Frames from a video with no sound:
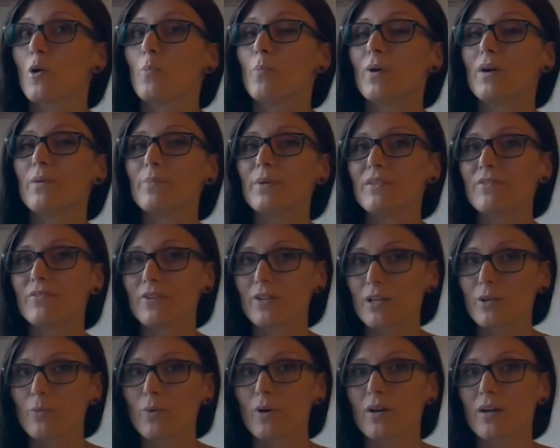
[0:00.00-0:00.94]
but be
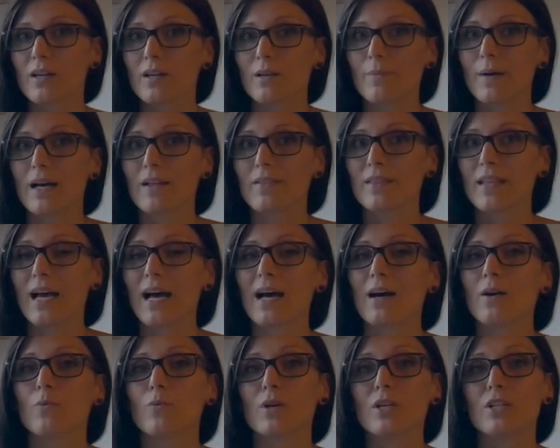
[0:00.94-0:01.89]
very wary about
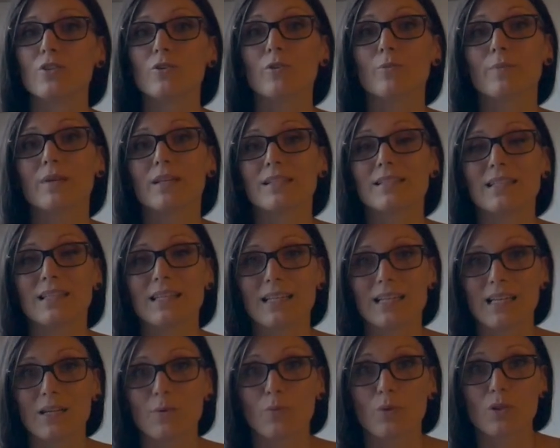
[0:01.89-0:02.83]
that when you're mixing
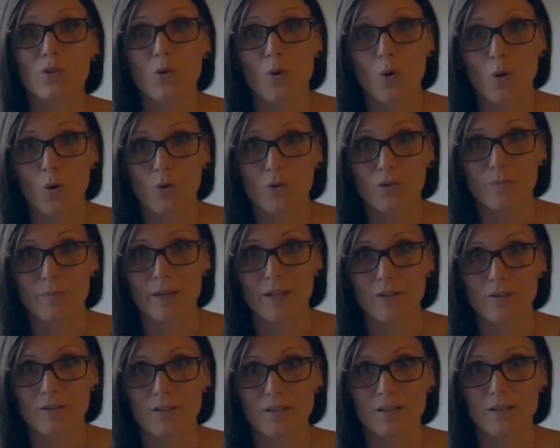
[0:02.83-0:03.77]
it in with cold milk.